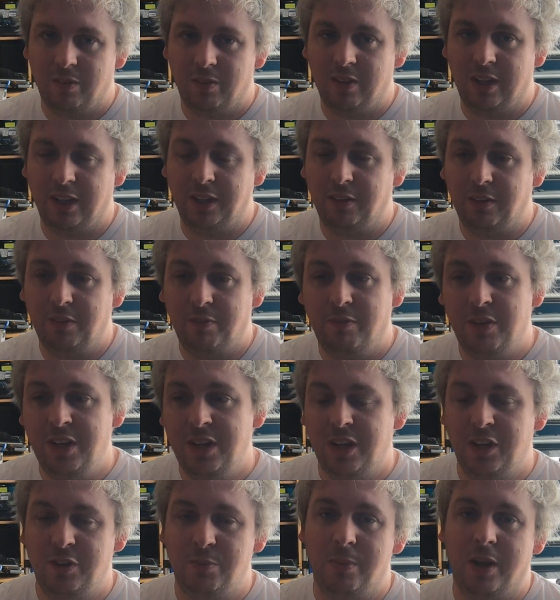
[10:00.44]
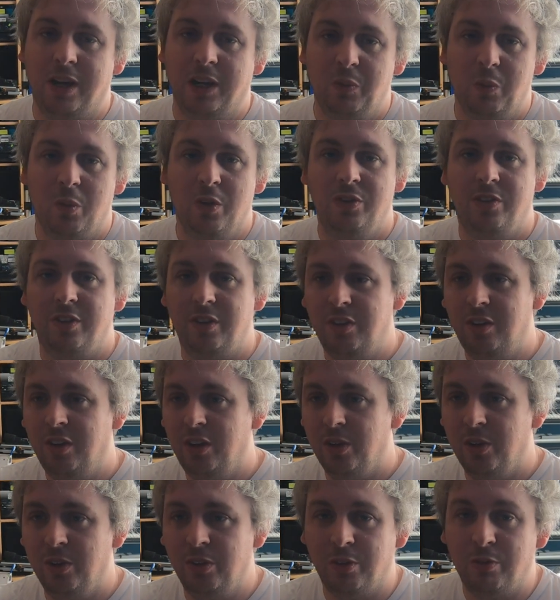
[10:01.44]
Like vintage Mark 1s and
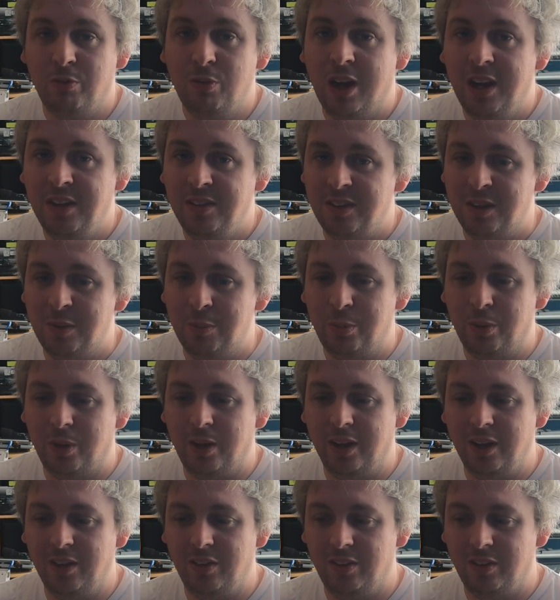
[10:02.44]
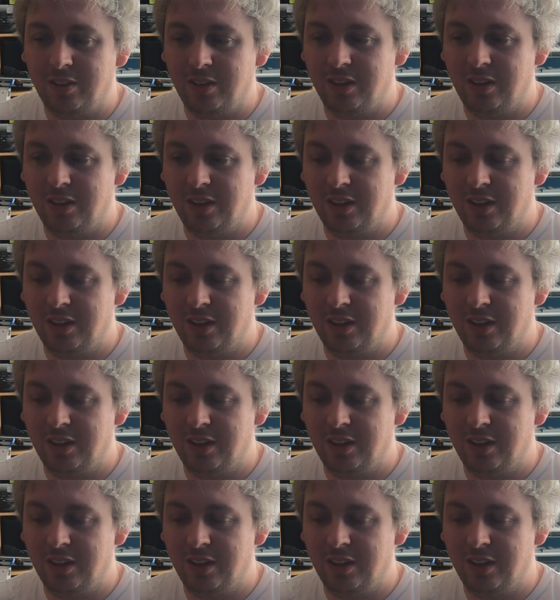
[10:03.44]
2s are rising in price.